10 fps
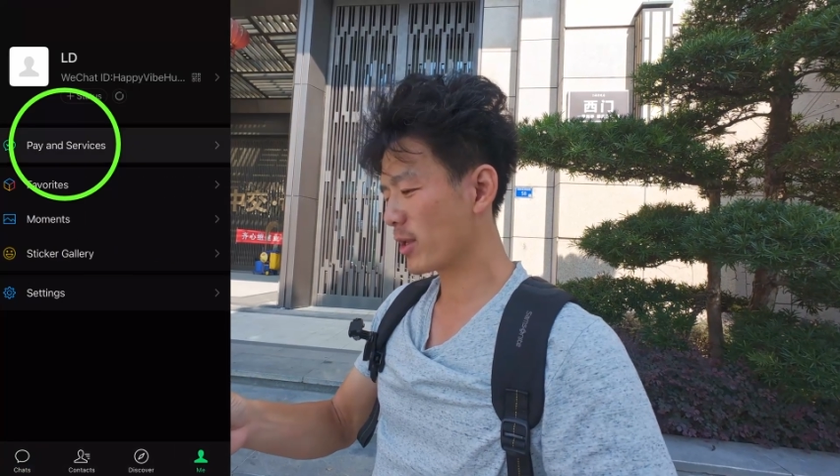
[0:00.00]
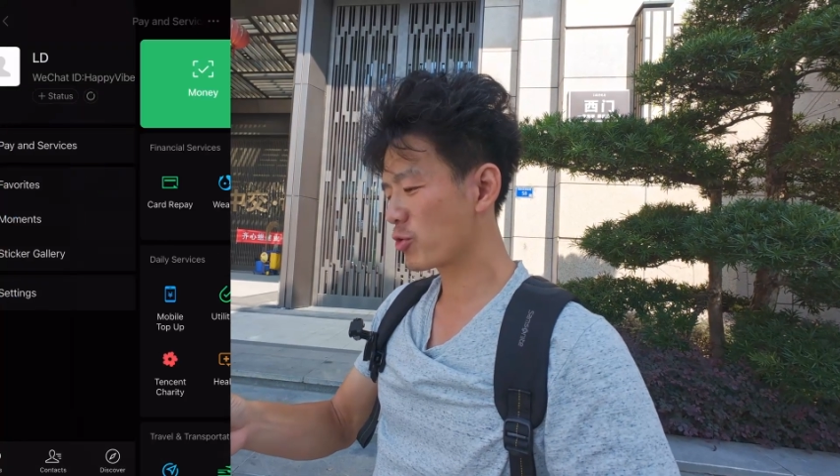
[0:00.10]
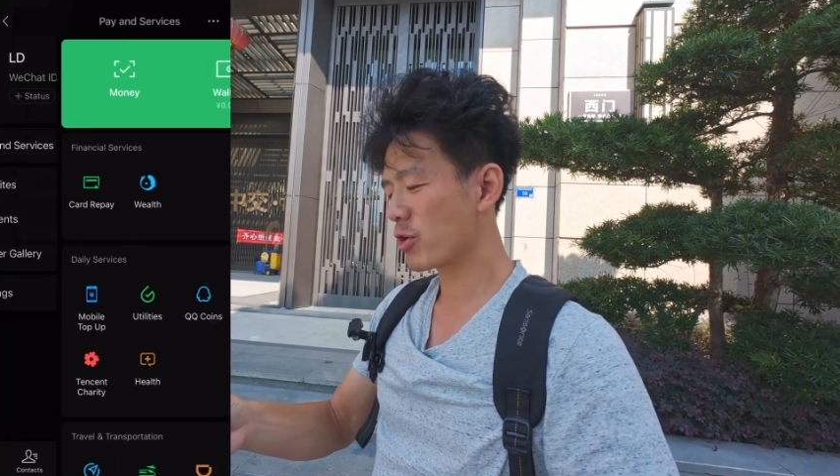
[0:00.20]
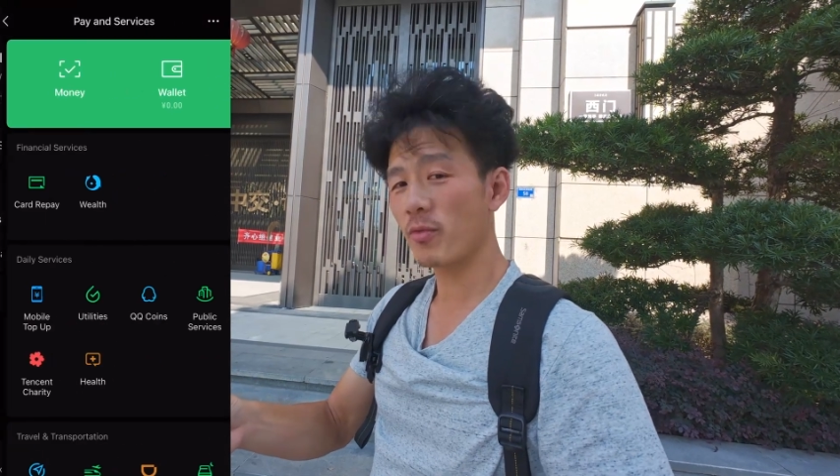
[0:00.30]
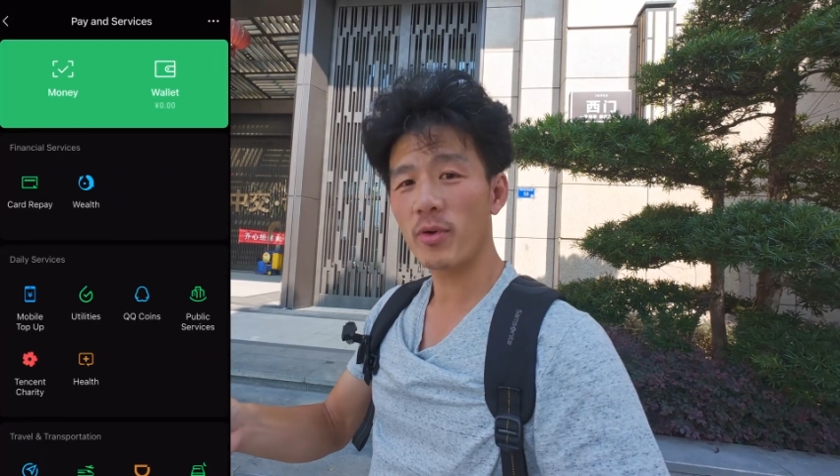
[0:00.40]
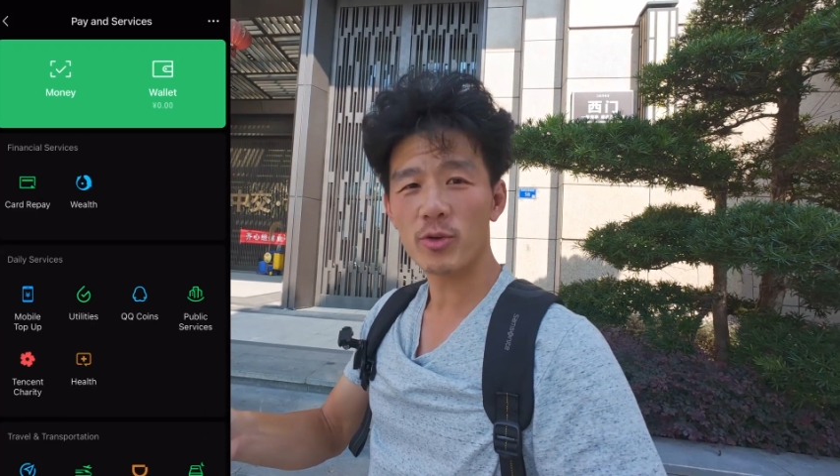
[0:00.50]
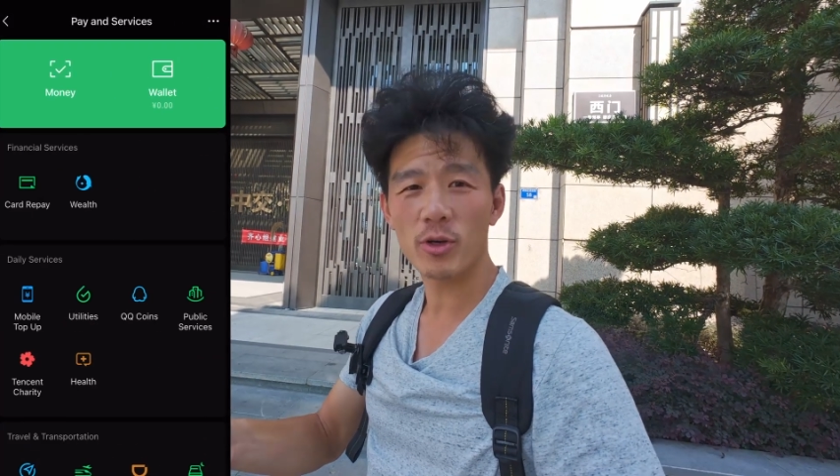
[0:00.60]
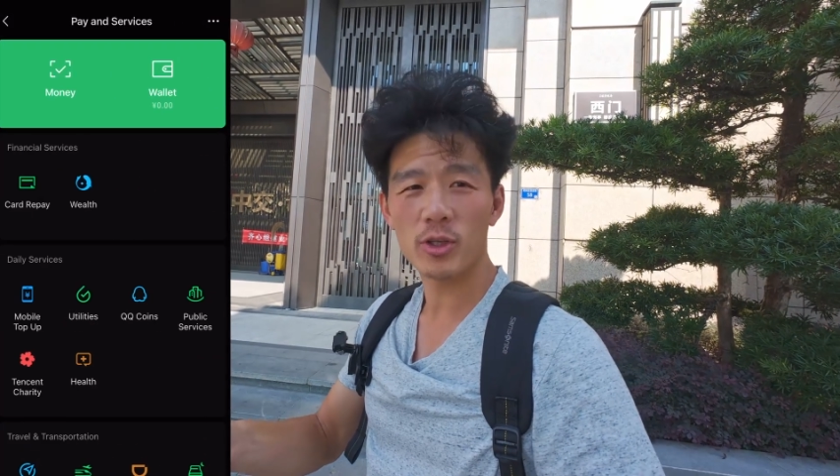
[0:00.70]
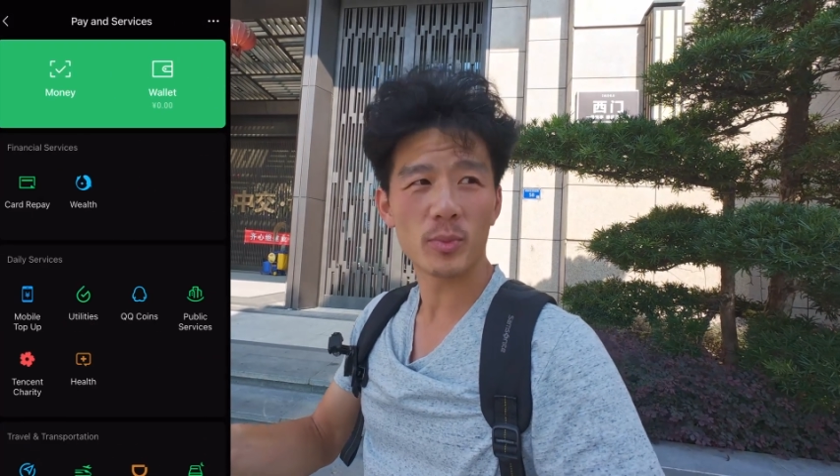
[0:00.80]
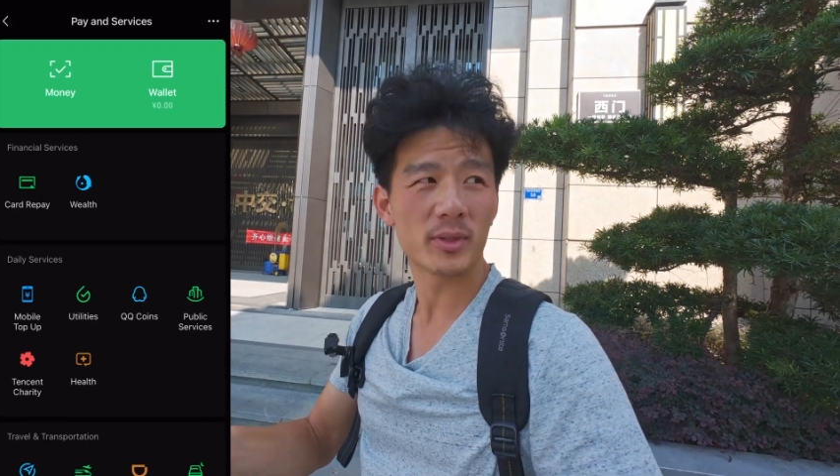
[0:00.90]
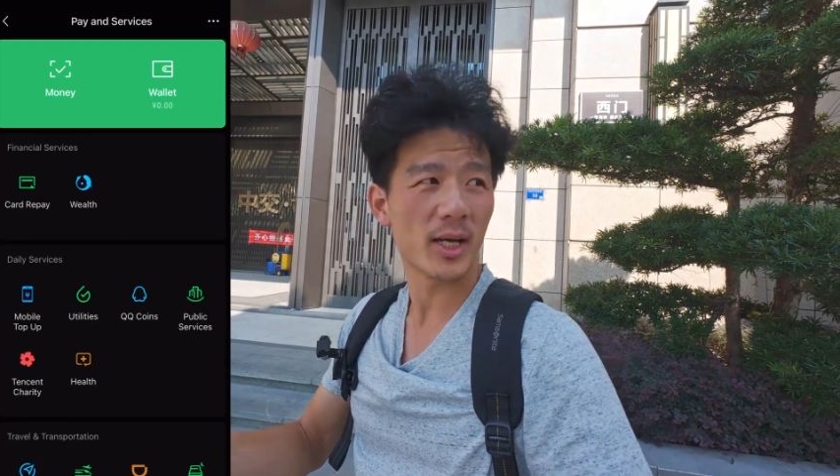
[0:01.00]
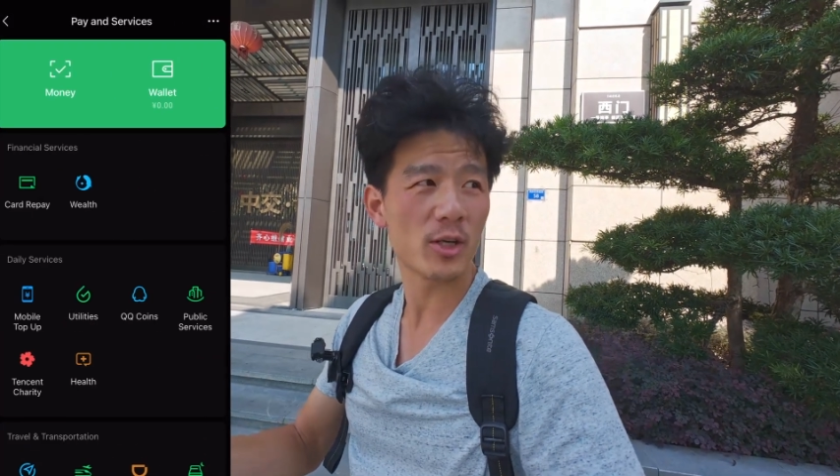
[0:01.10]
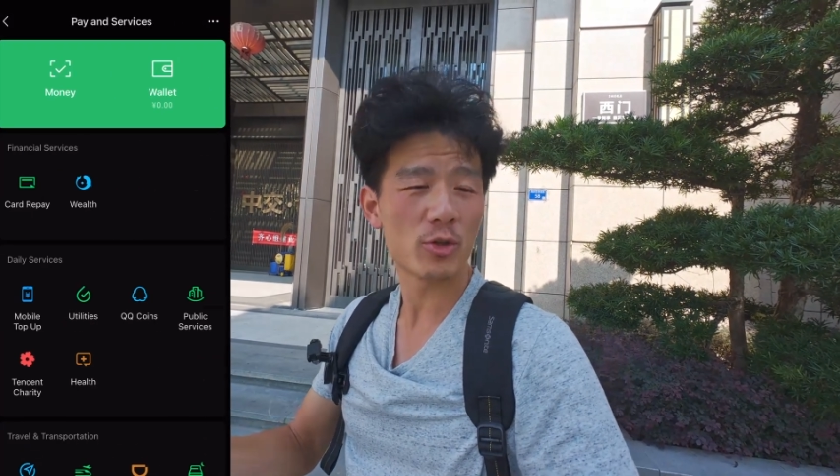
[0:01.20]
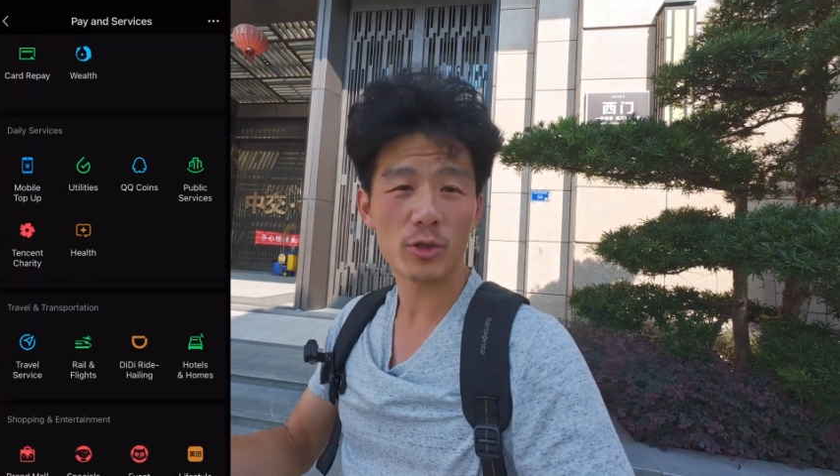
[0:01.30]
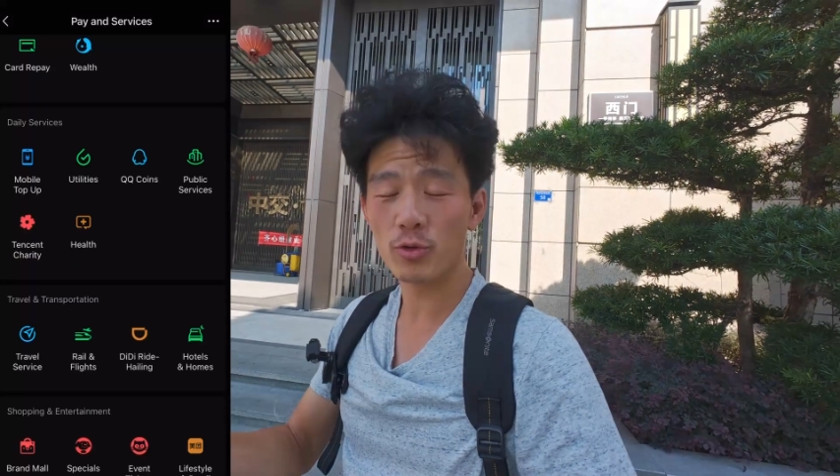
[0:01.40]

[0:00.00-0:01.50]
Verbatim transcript: at travel and transportation,